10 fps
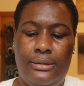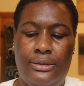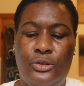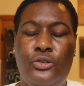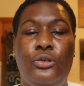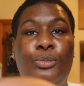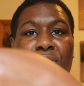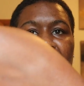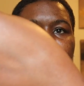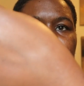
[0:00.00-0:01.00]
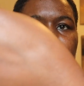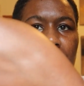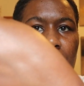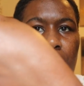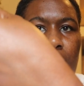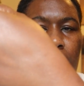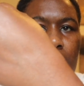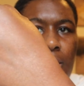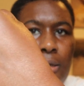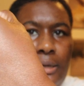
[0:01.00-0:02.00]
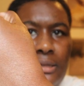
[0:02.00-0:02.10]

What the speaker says: super fine micro glitter.